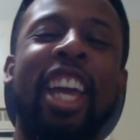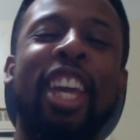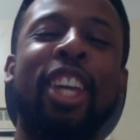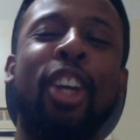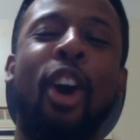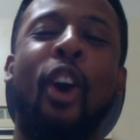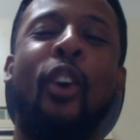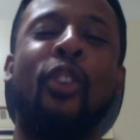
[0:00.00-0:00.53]
You
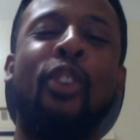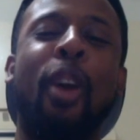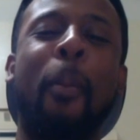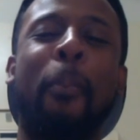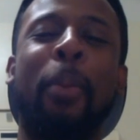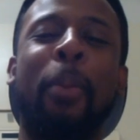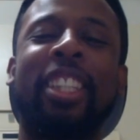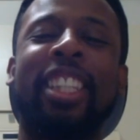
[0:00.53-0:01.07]
gonna
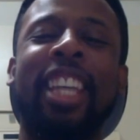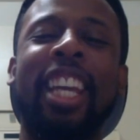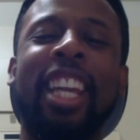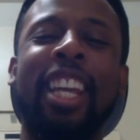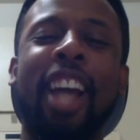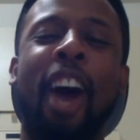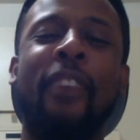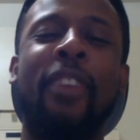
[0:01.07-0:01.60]
rip a
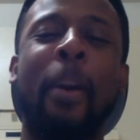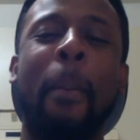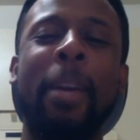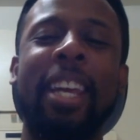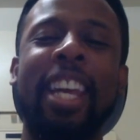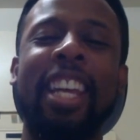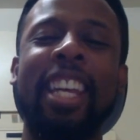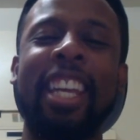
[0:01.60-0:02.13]
titty off and
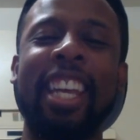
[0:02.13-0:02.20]
eat